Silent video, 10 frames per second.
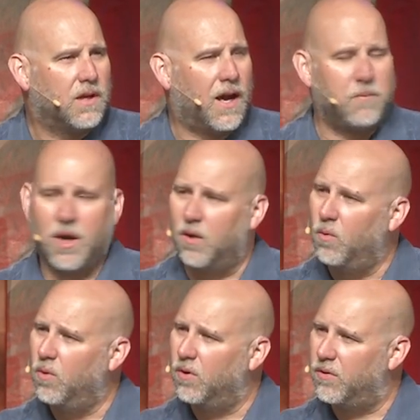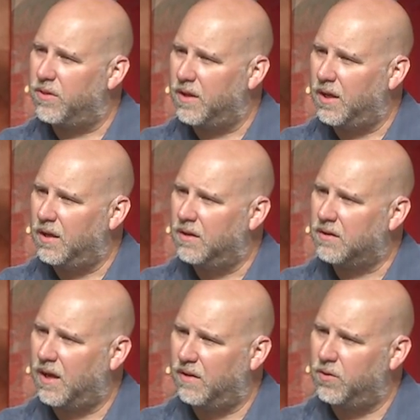I'm not worthy
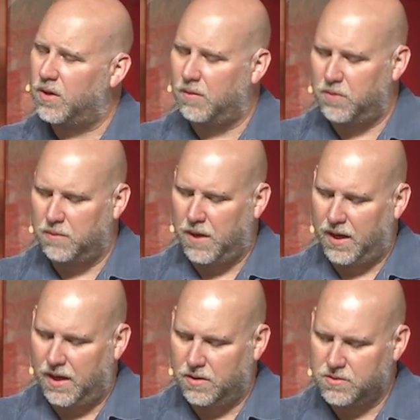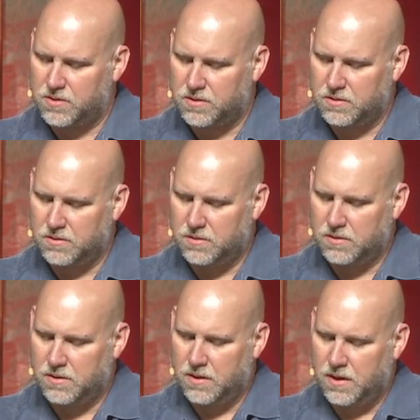to have you come to my house."
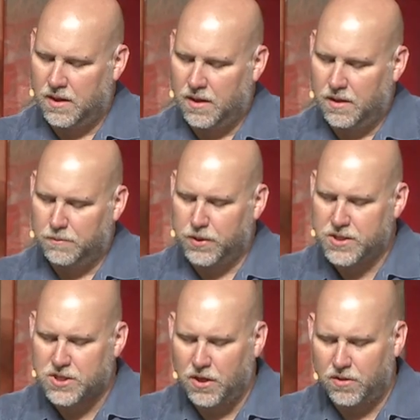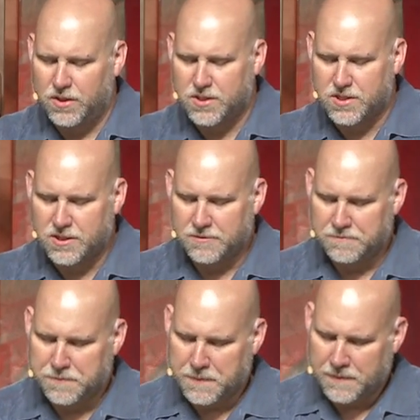Please notice
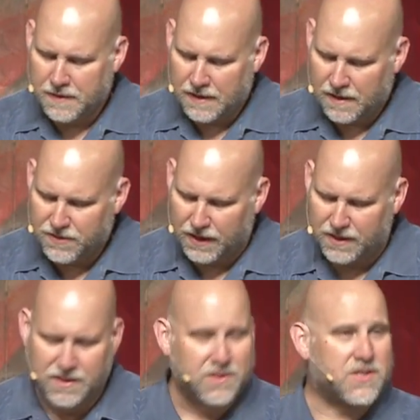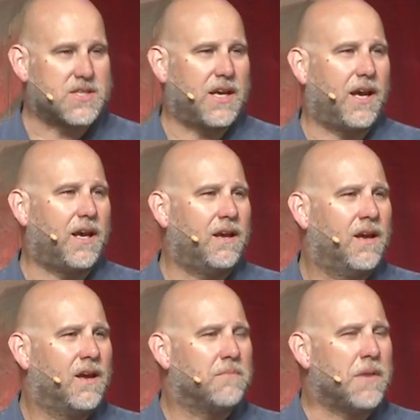that he didn't say,
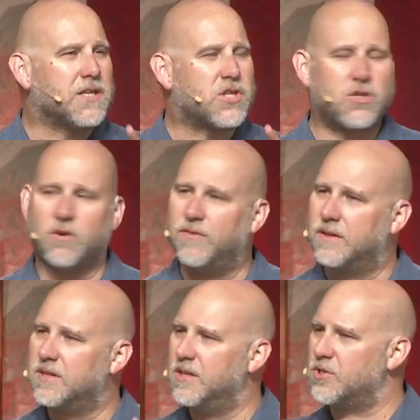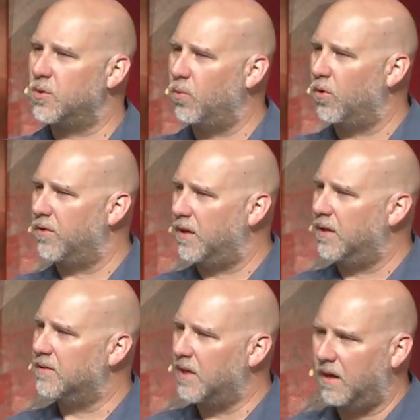"My servant isn't
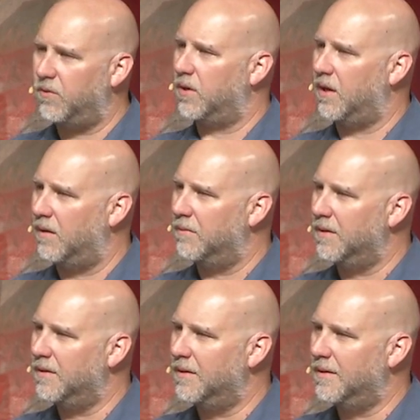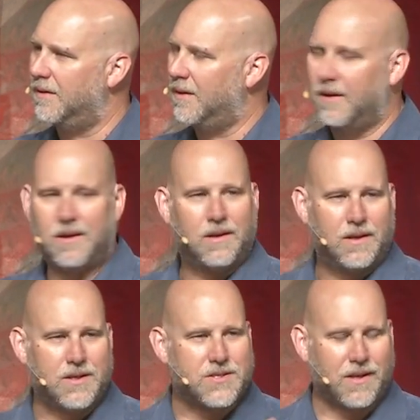worthy to have you come."
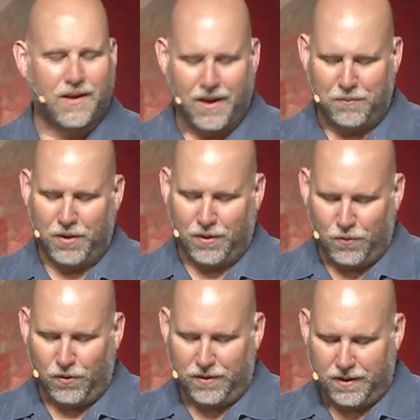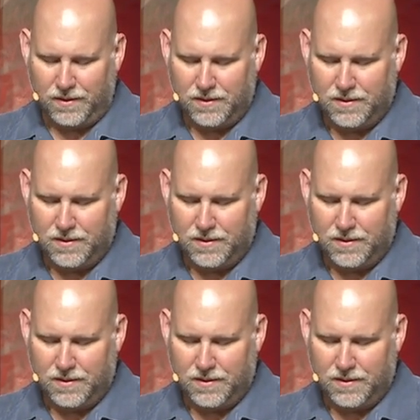He said, "I'm not worthy."